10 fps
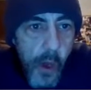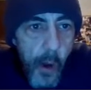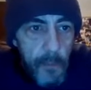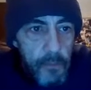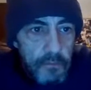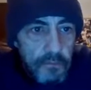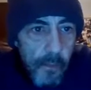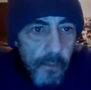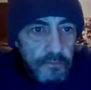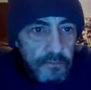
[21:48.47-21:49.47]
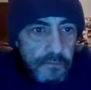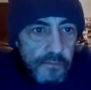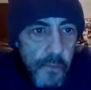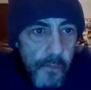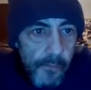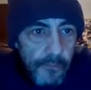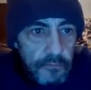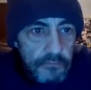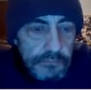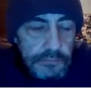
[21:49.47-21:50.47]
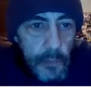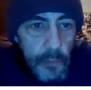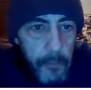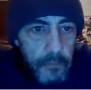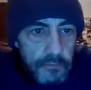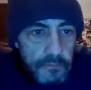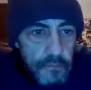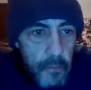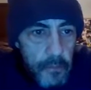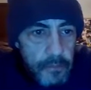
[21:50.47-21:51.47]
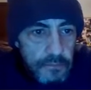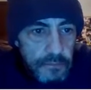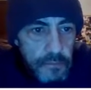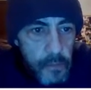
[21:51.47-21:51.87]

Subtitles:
Mother Court in New York? The one district court?